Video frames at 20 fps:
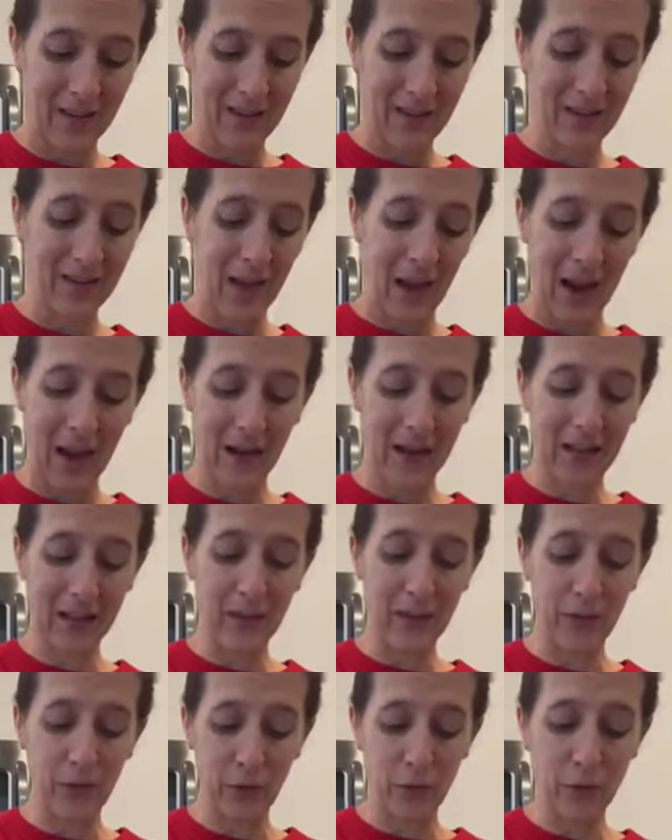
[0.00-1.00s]
snack.
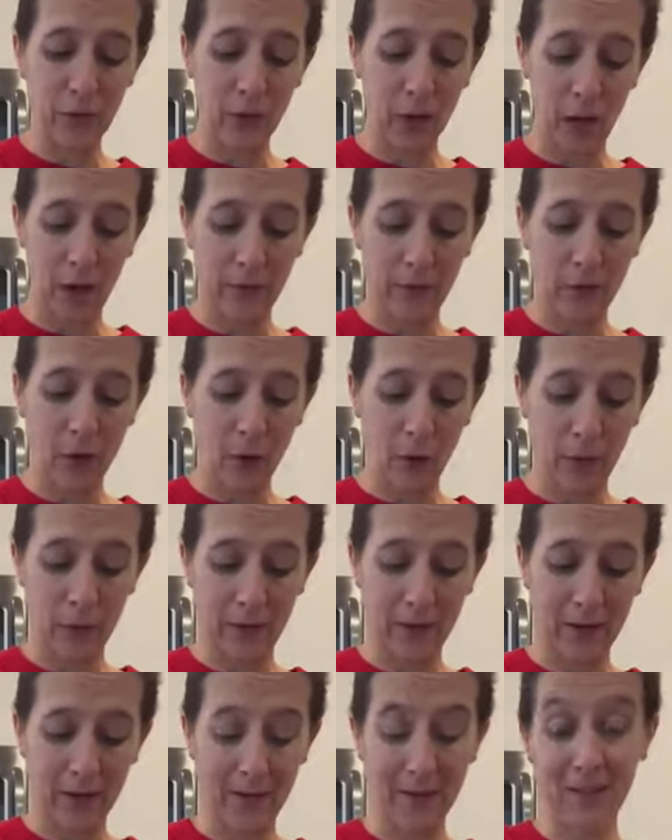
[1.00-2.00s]
If you love
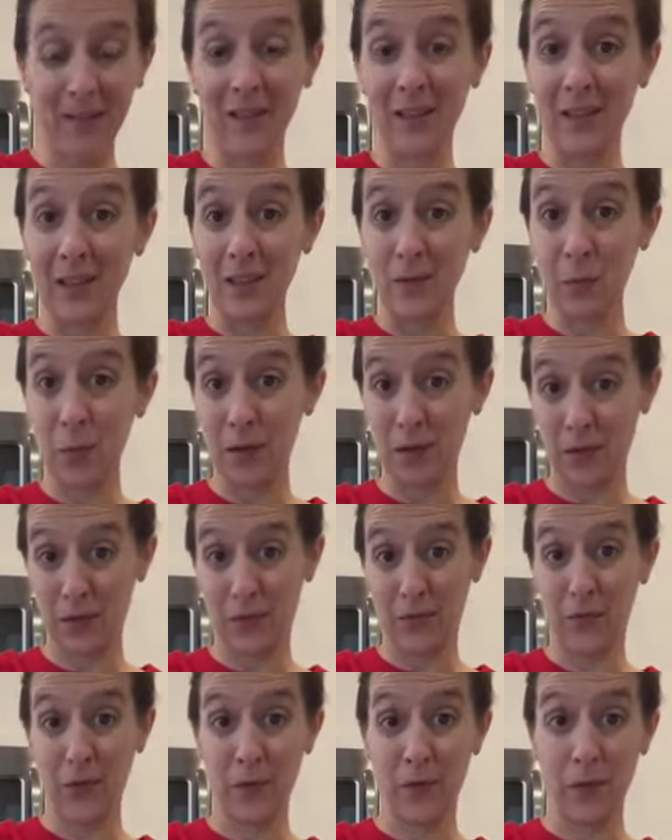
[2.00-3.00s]
coconut, this one
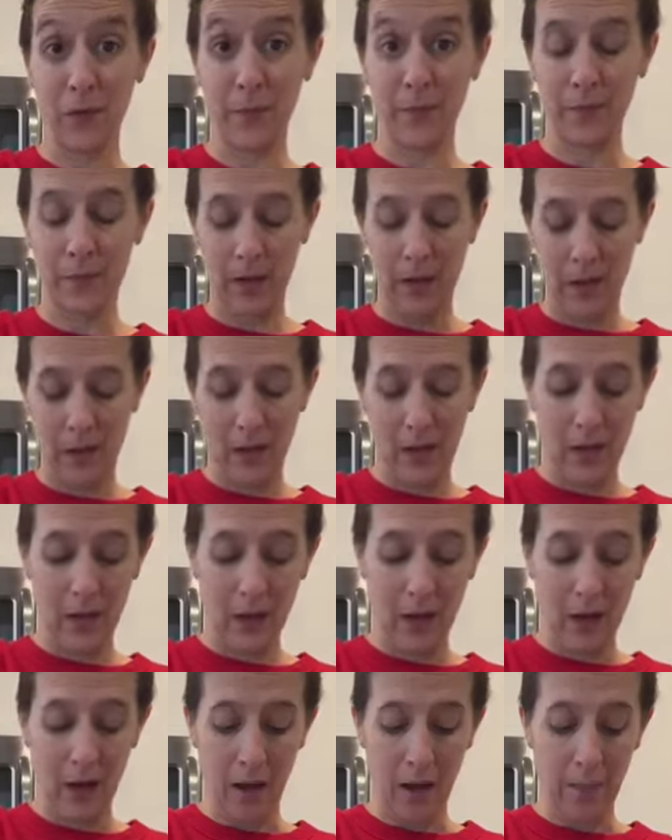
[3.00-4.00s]
is for you.
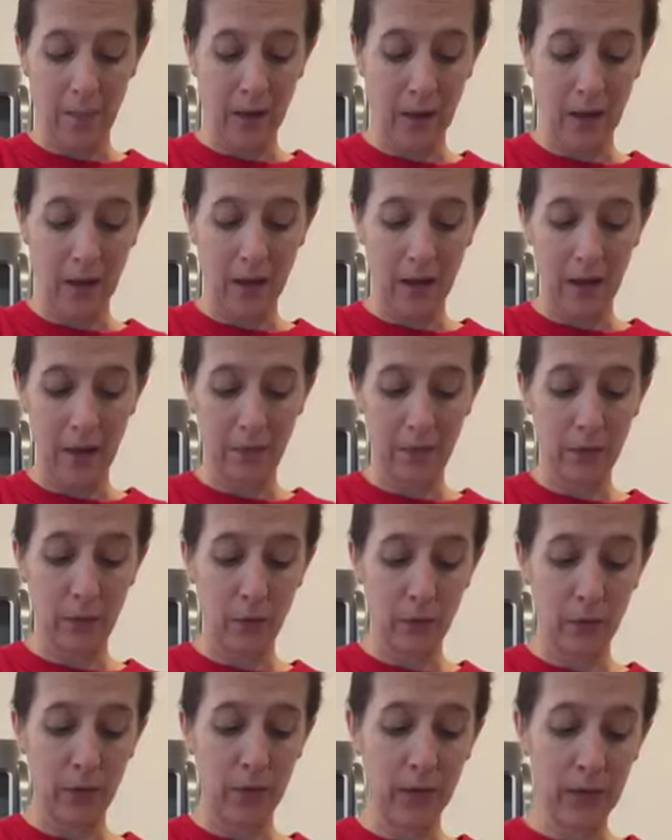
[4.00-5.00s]
And if
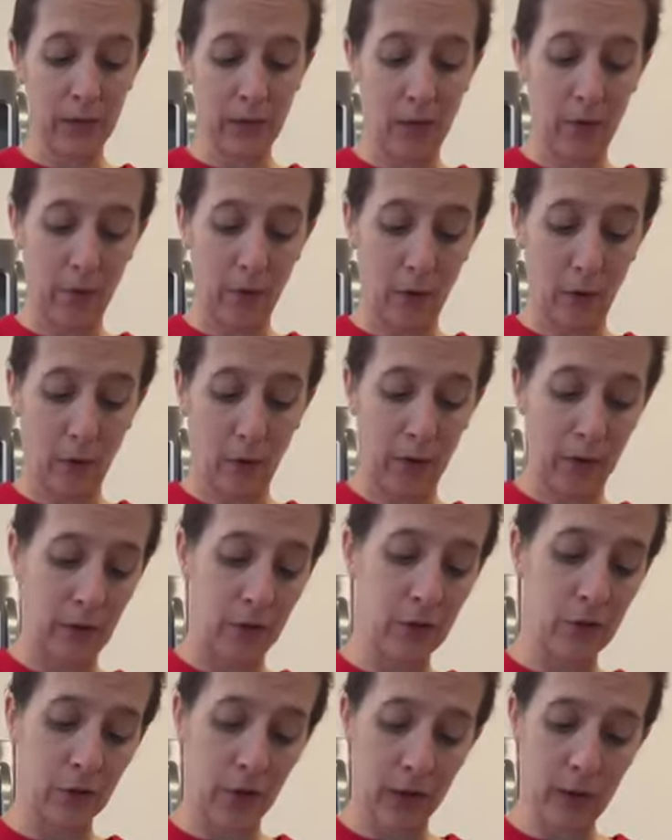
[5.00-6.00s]
you really love
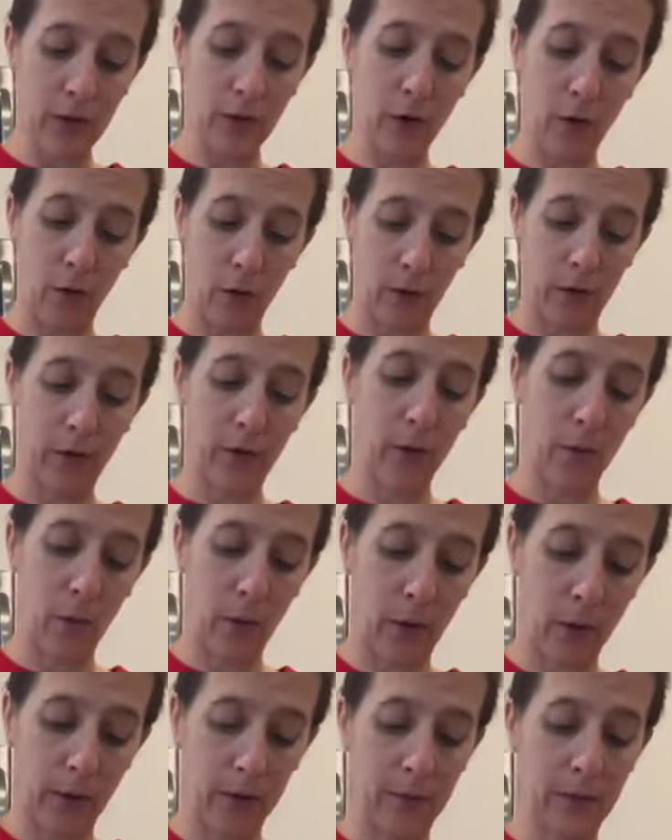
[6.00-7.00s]
coconut, try the coconut
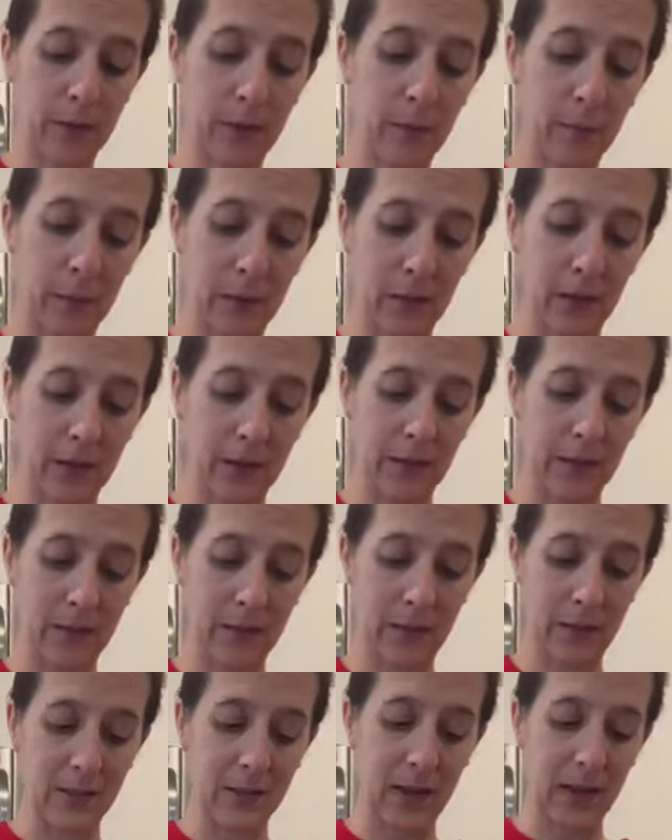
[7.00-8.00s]
oil in it because
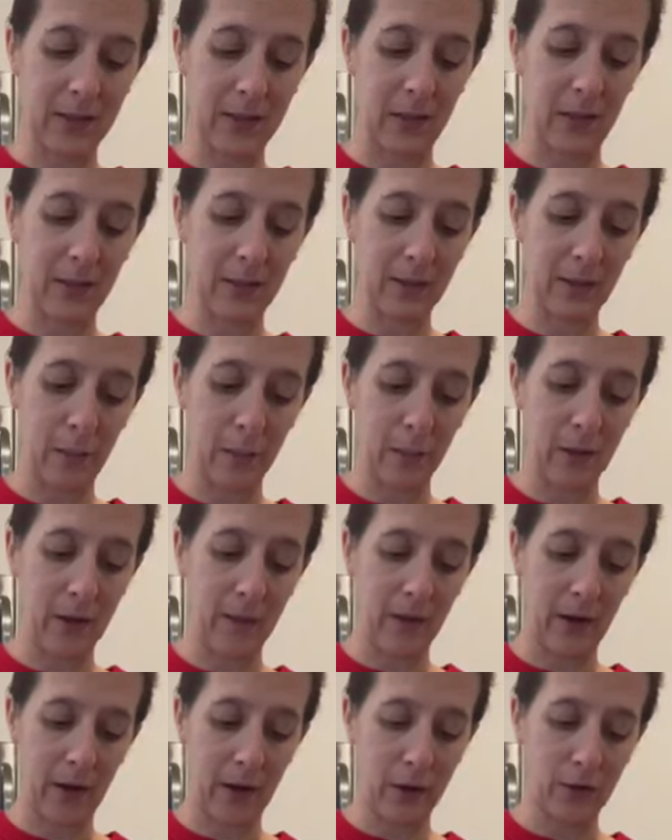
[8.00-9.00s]
it does add that little bit
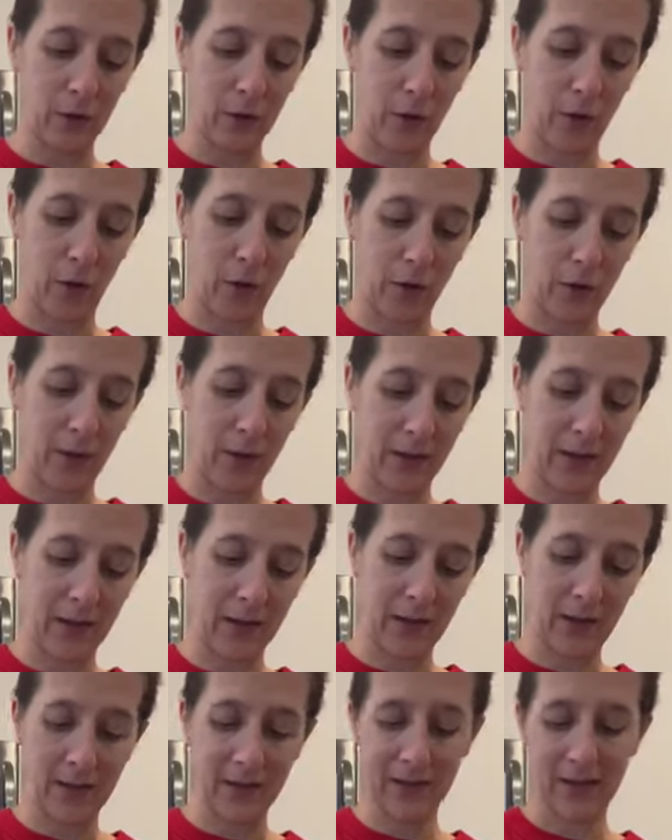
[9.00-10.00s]
of extra coconutty
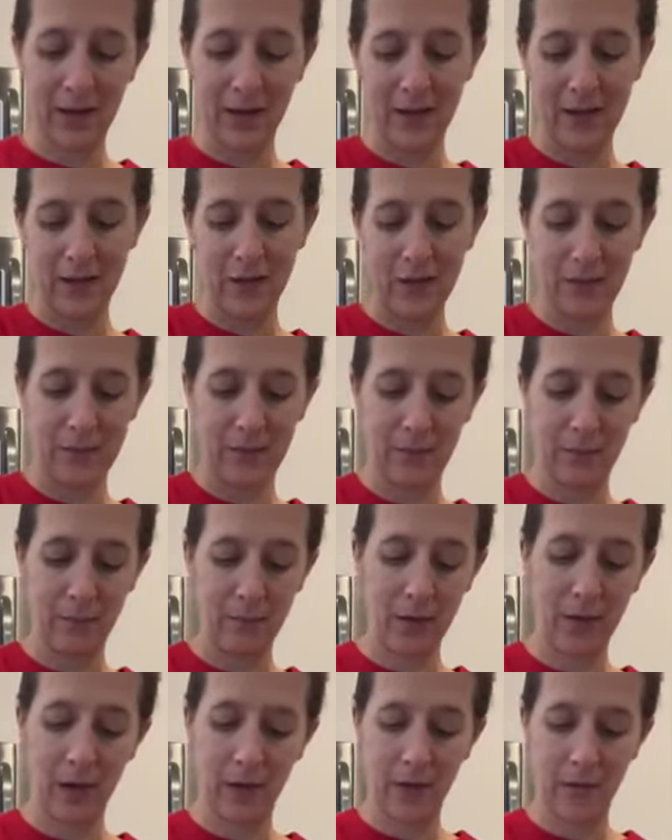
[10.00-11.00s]
taste. I just am
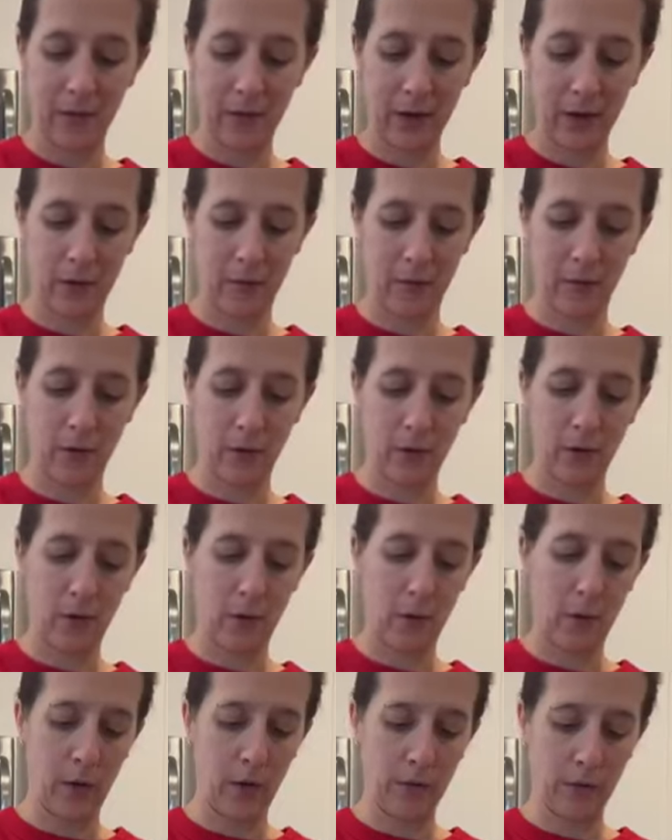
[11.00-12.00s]
not a fan of
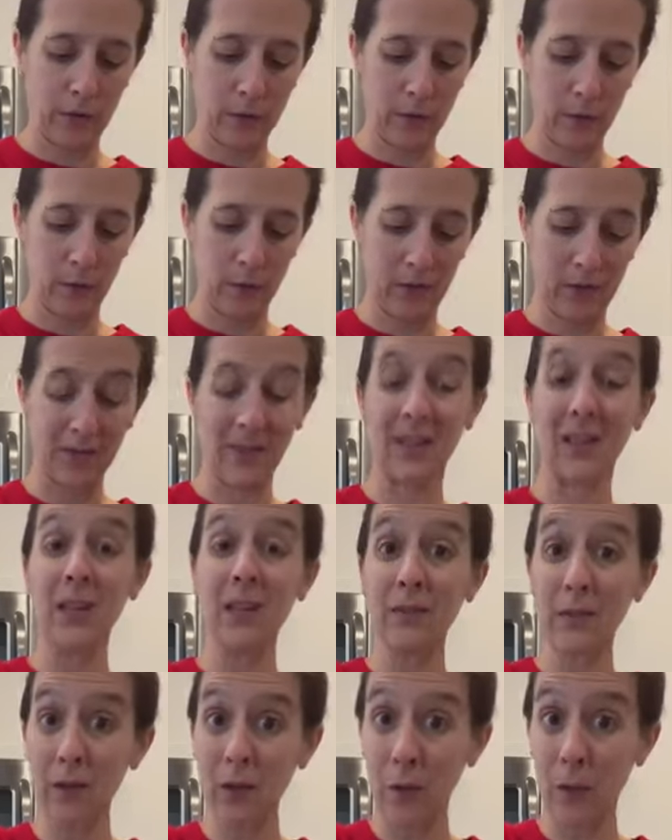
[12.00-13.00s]
coconut oil for some reason,
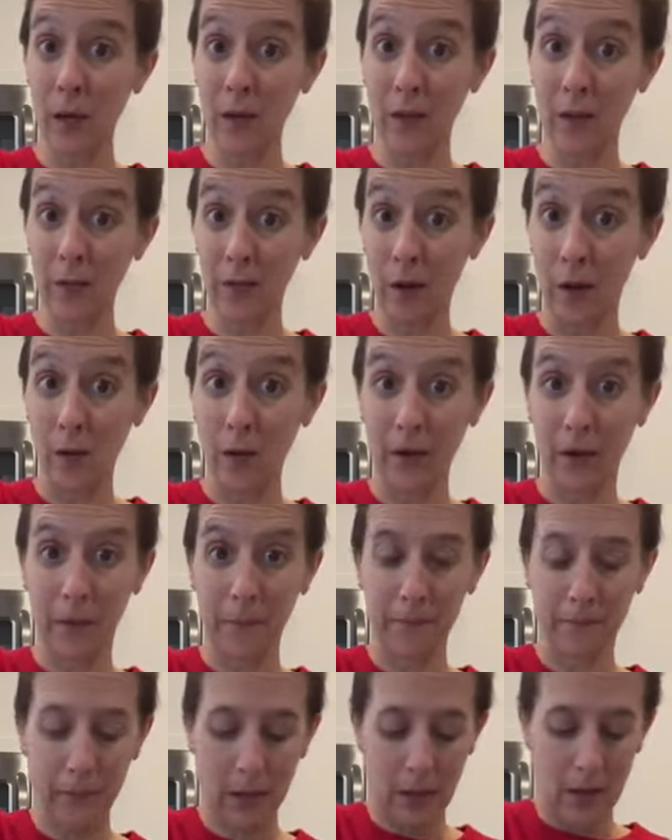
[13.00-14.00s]
even though I love
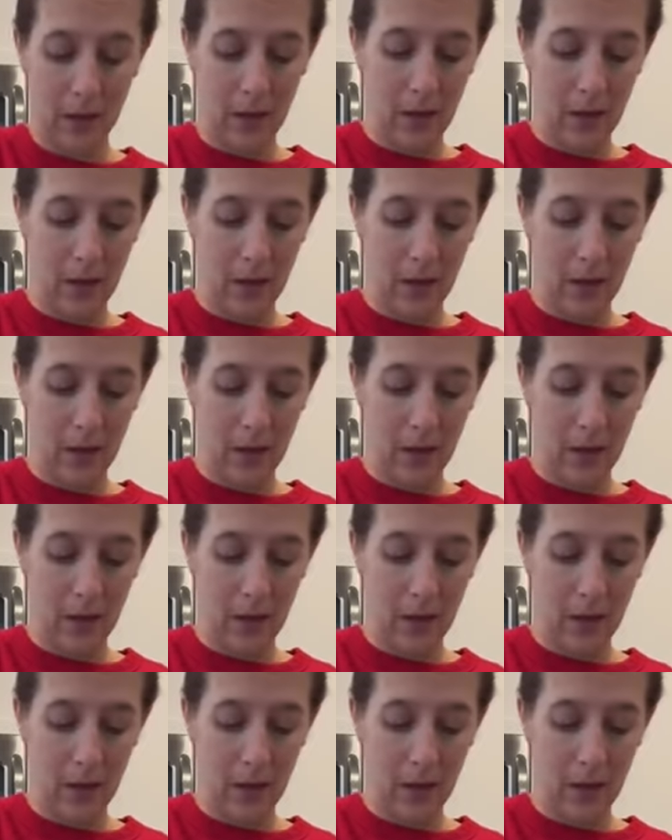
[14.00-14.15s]
coconut.